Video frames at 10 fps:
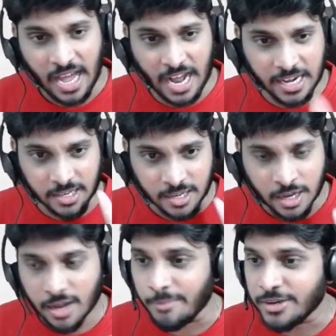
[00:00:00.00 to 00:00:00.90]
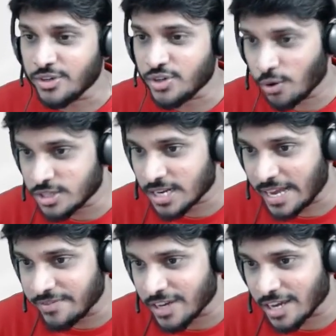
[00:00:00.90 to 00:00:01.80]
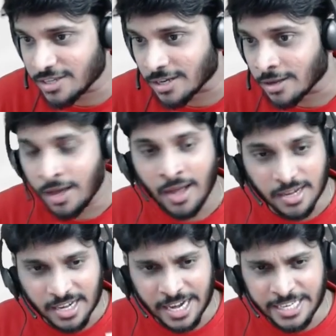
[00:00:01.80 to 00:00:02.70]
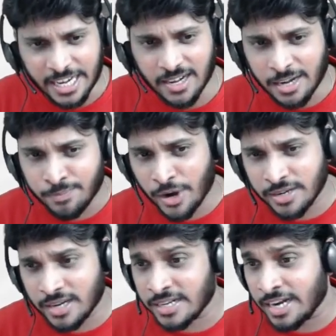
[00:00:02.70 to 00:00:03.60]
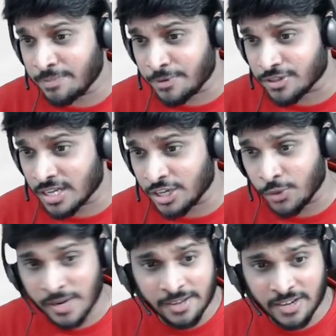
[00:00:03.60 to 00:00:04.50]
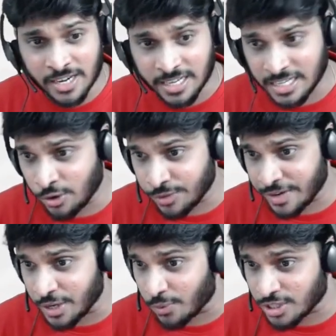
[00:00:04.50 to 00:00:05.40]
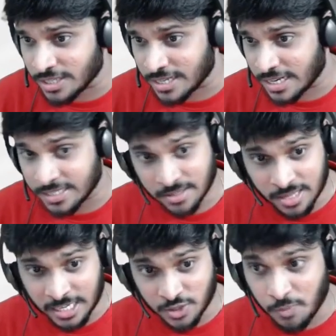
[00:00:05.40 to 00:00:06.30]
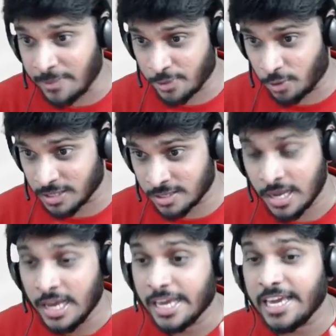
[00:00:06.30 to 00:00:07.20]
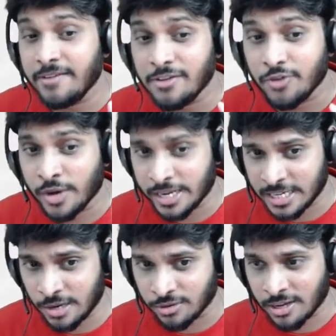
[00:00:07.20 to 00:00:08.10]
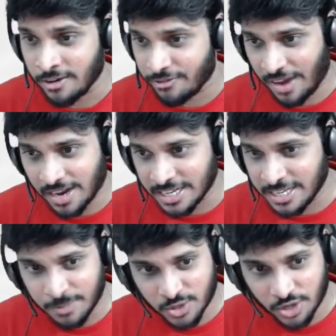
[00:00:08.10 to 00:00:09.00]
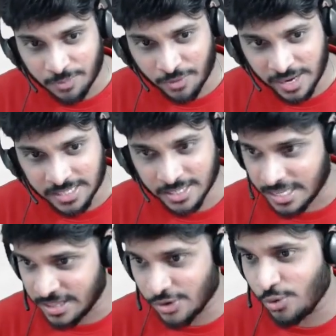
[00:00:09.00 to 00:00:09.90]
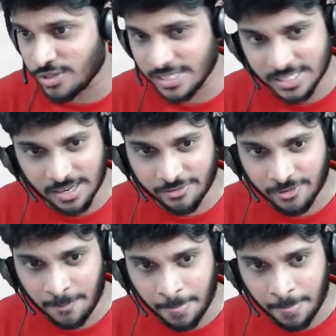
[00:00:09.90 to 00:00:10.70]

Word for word: And coming to doubts clarification, 99.99% you will never get a doubt when you're watching the class. That is my promise. Even if you get a doubt, faculty numbers are provided in the course itself.